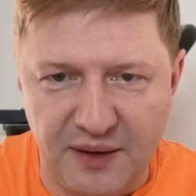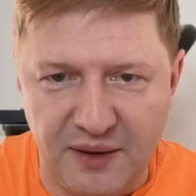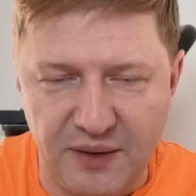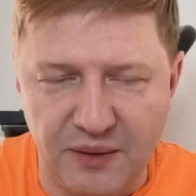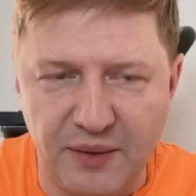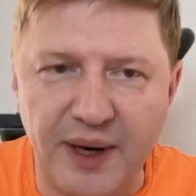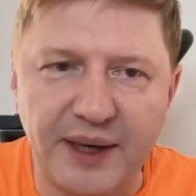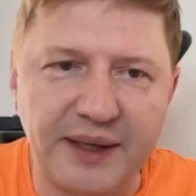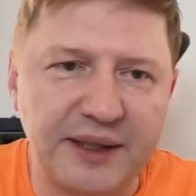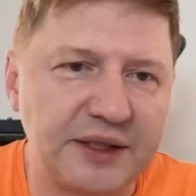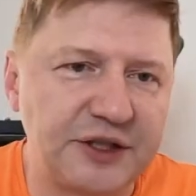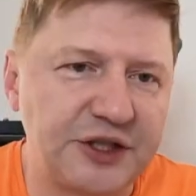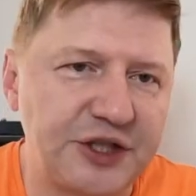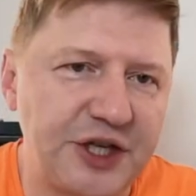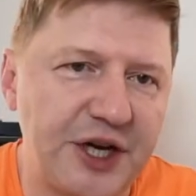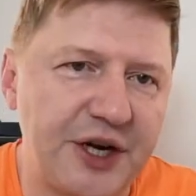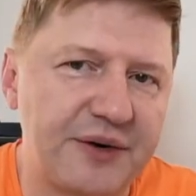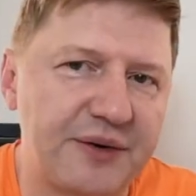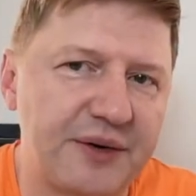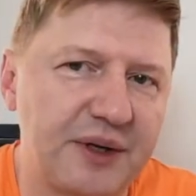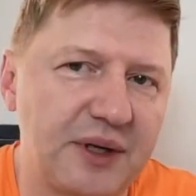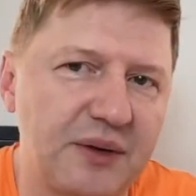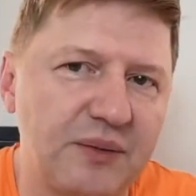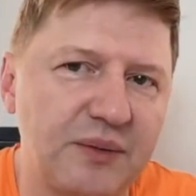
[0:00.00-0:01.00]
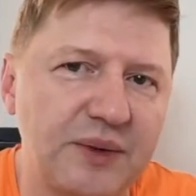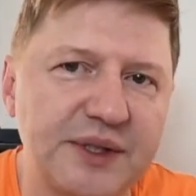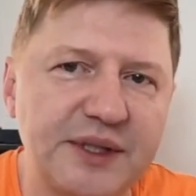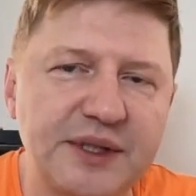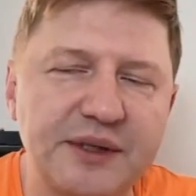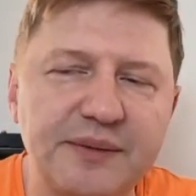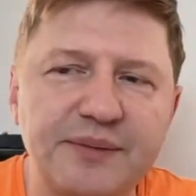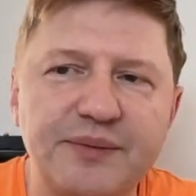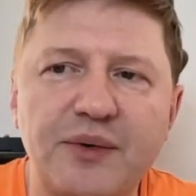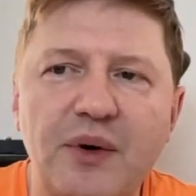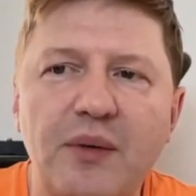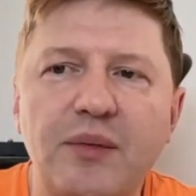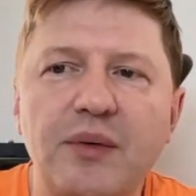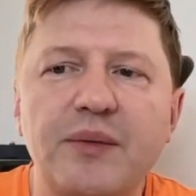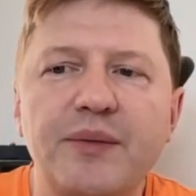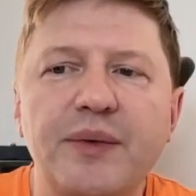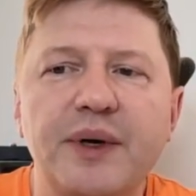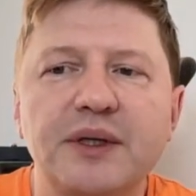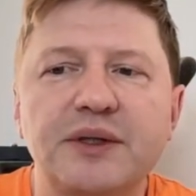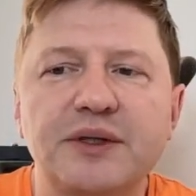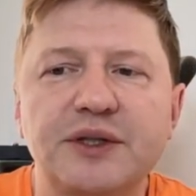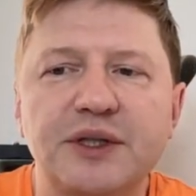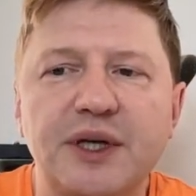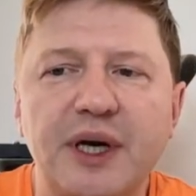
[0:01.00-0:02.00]
Alright, in general, what's the problem we
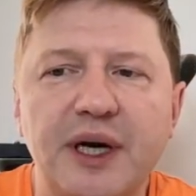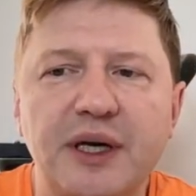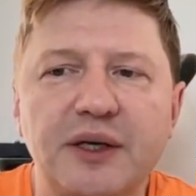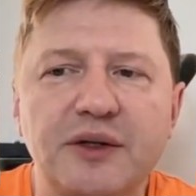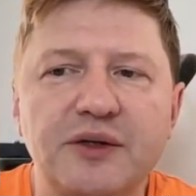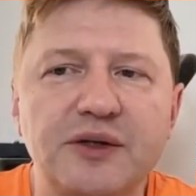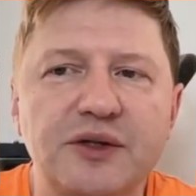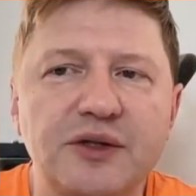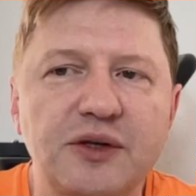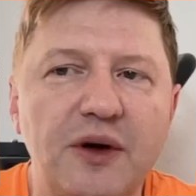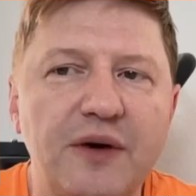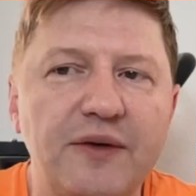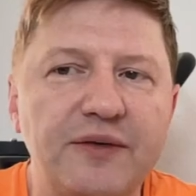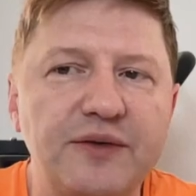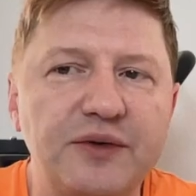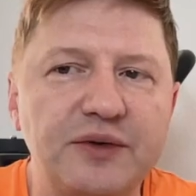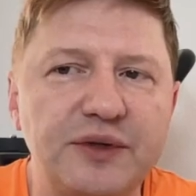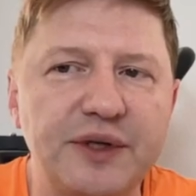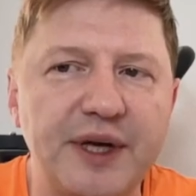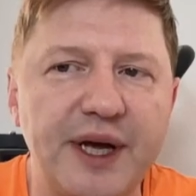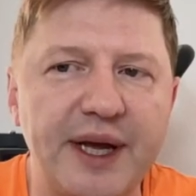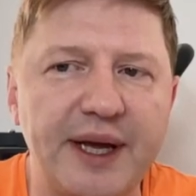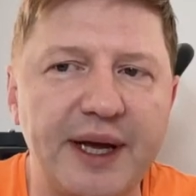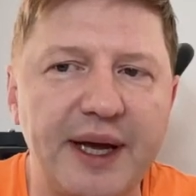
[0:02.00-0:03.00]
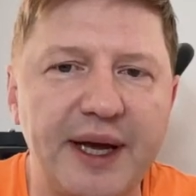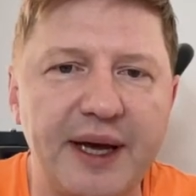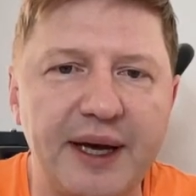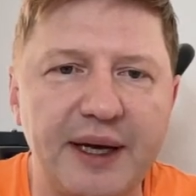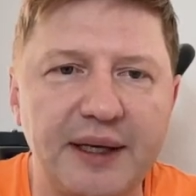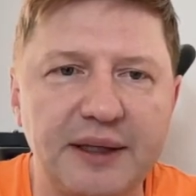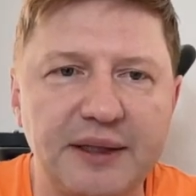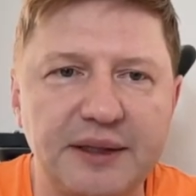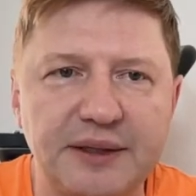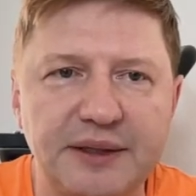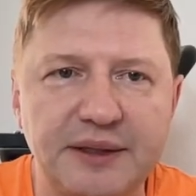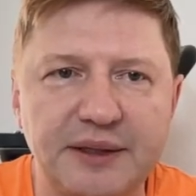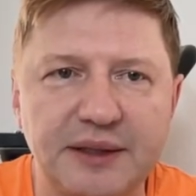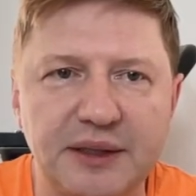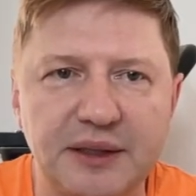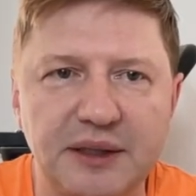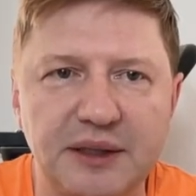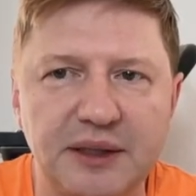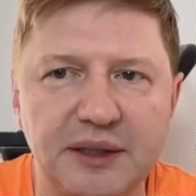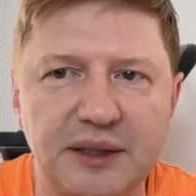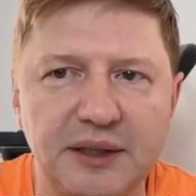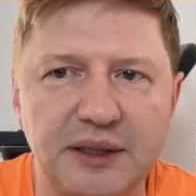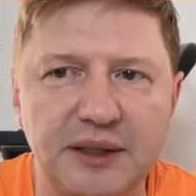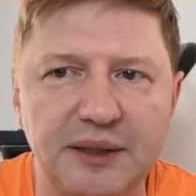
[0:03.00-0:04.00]
are trying to solve today? And
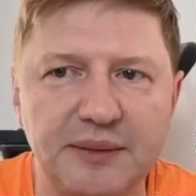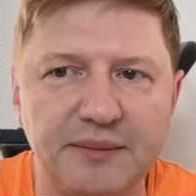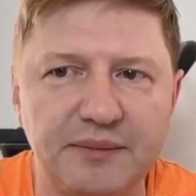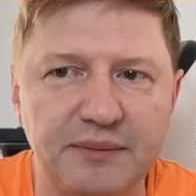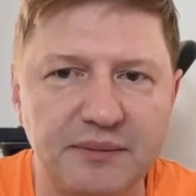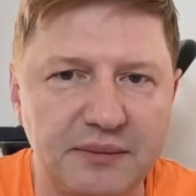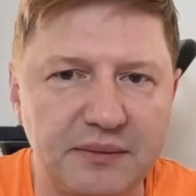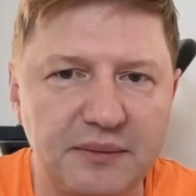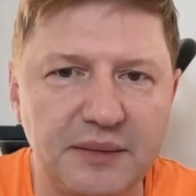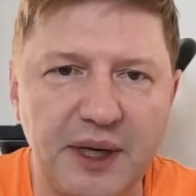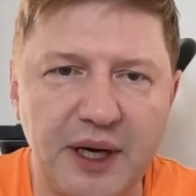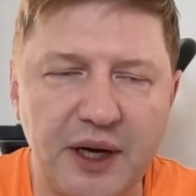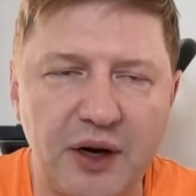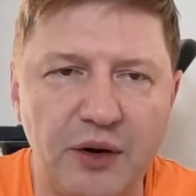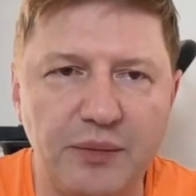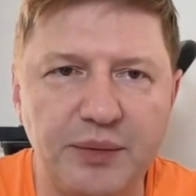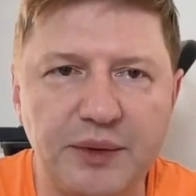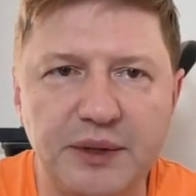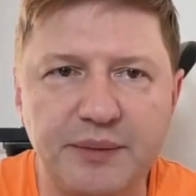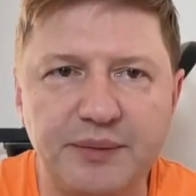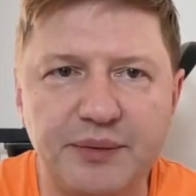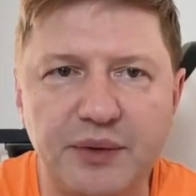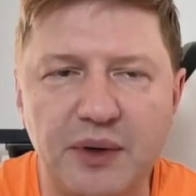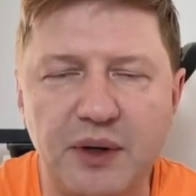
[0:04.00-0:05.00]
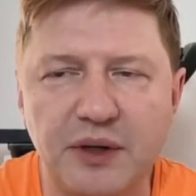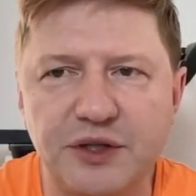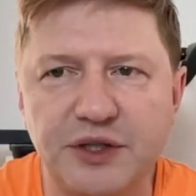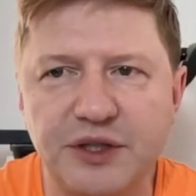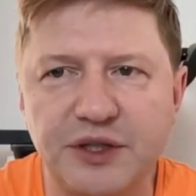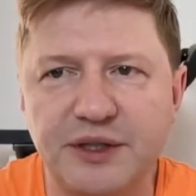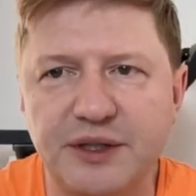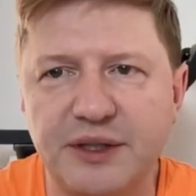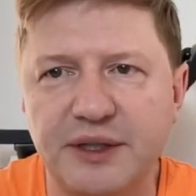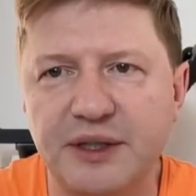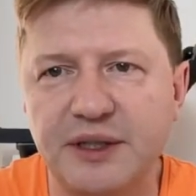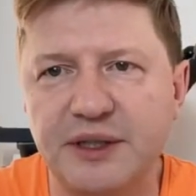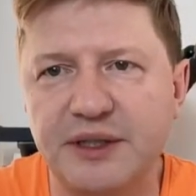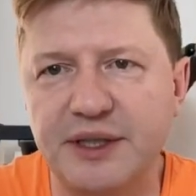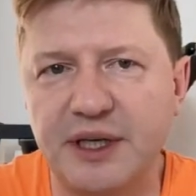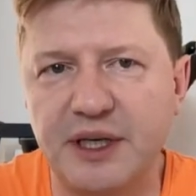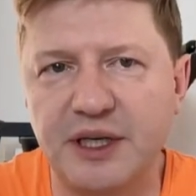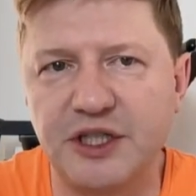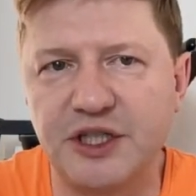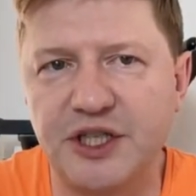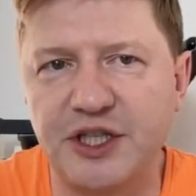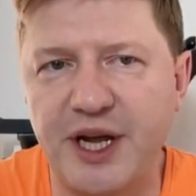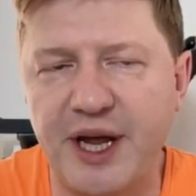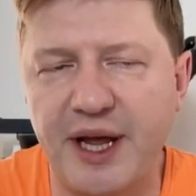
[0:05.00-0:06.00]
uh, I opened the project in
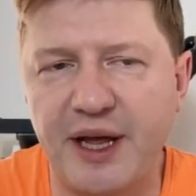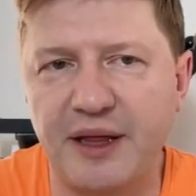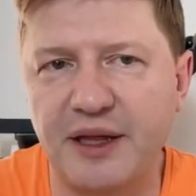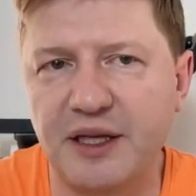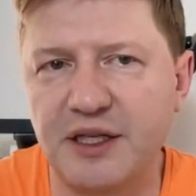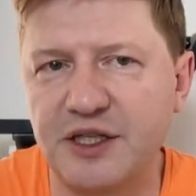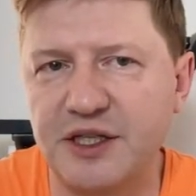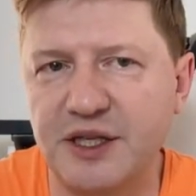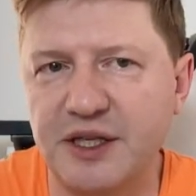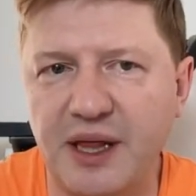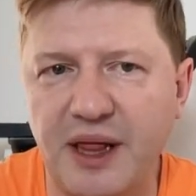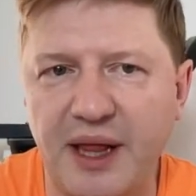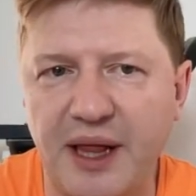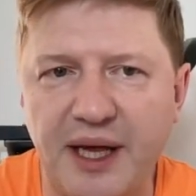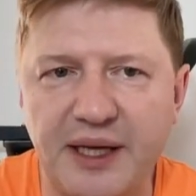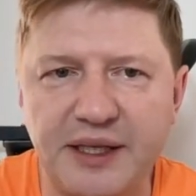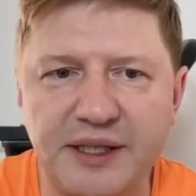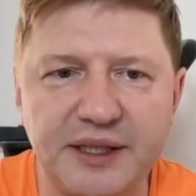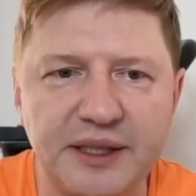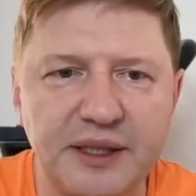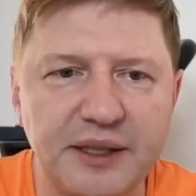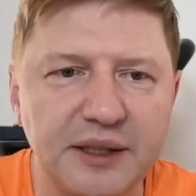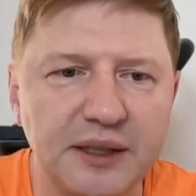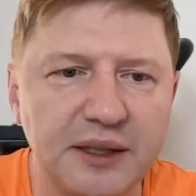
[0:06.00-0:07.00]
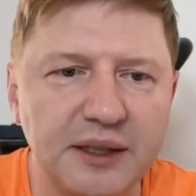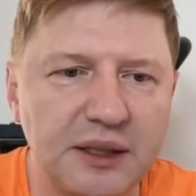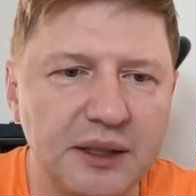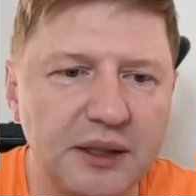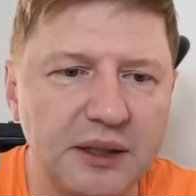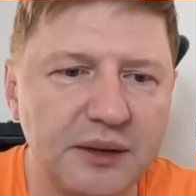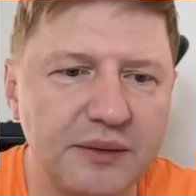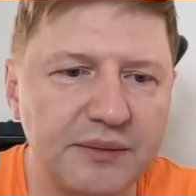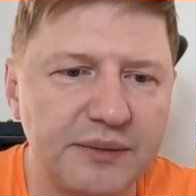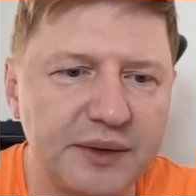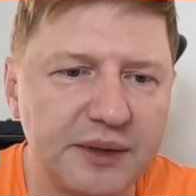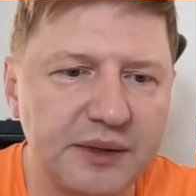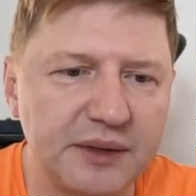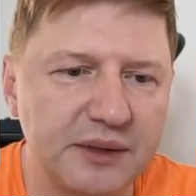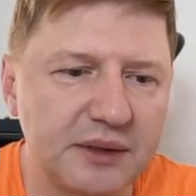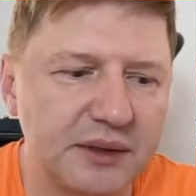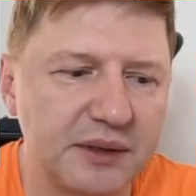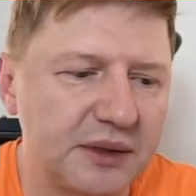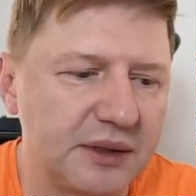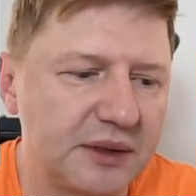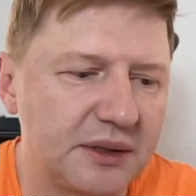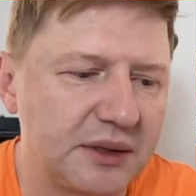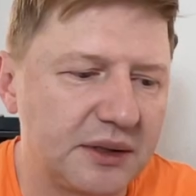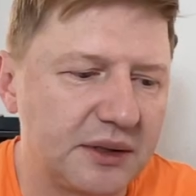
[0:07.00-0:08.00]
IntelliJ and this is a classical
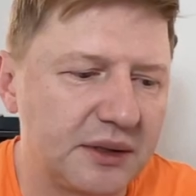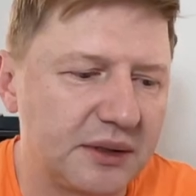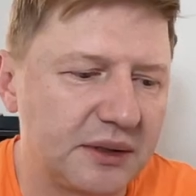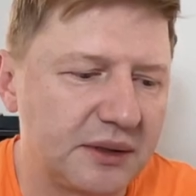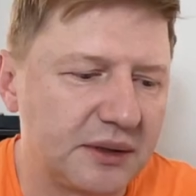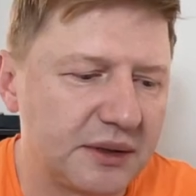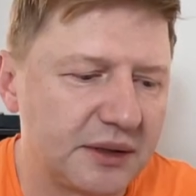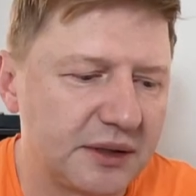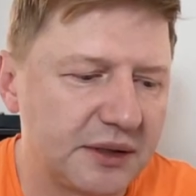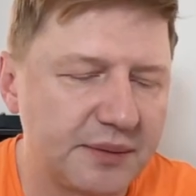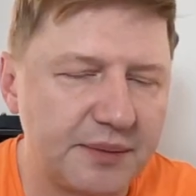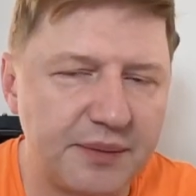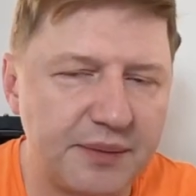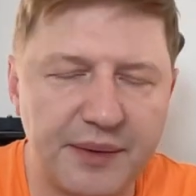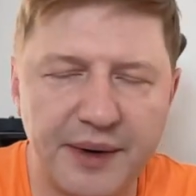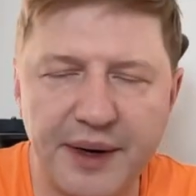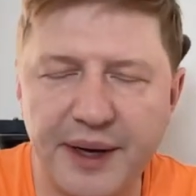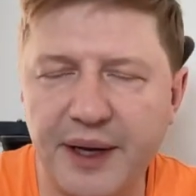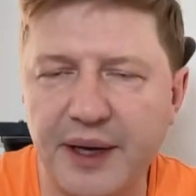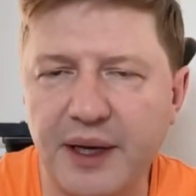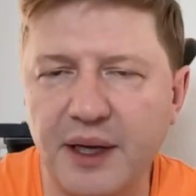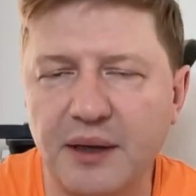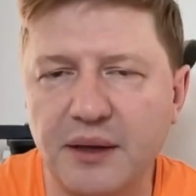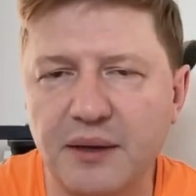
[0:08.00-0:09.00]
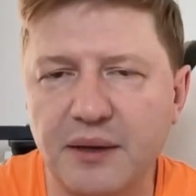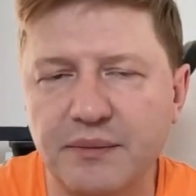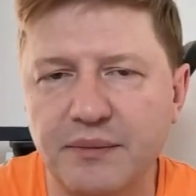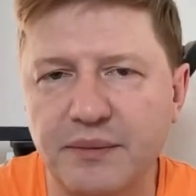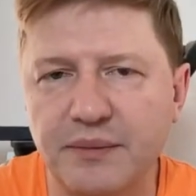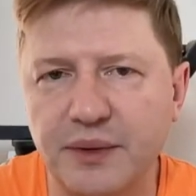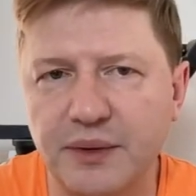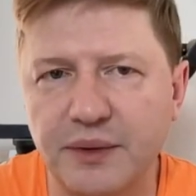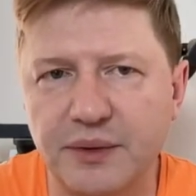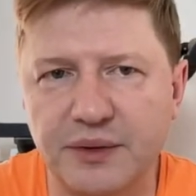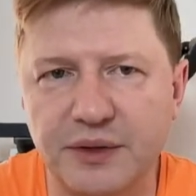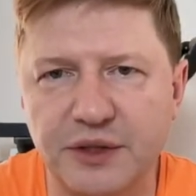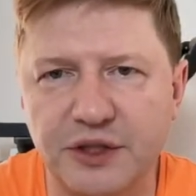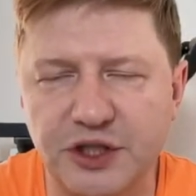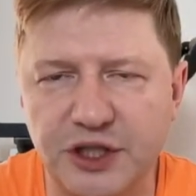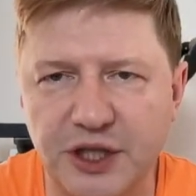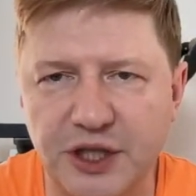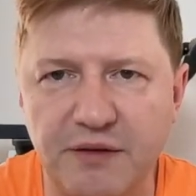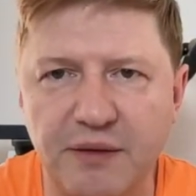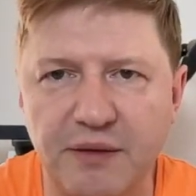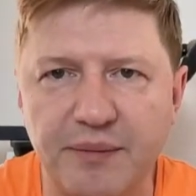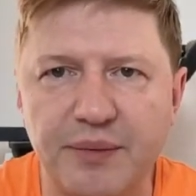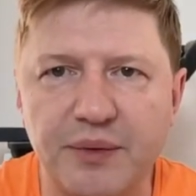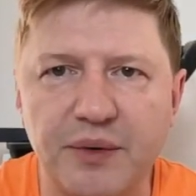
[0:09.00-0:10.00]
uh, Spring Boot
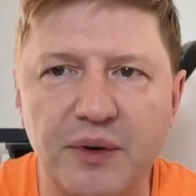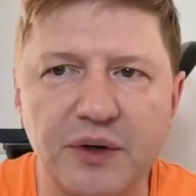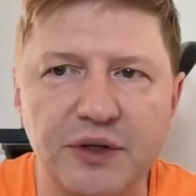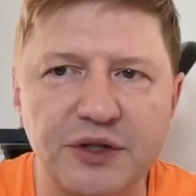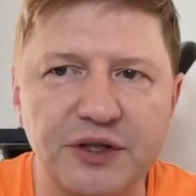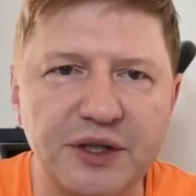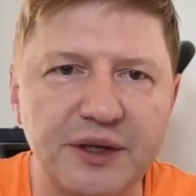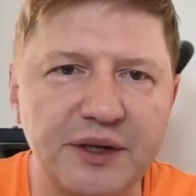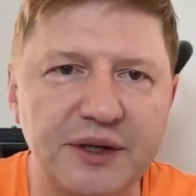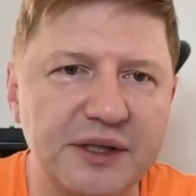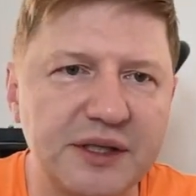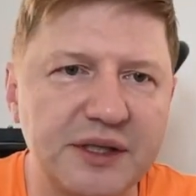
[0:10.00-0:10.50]
Java project.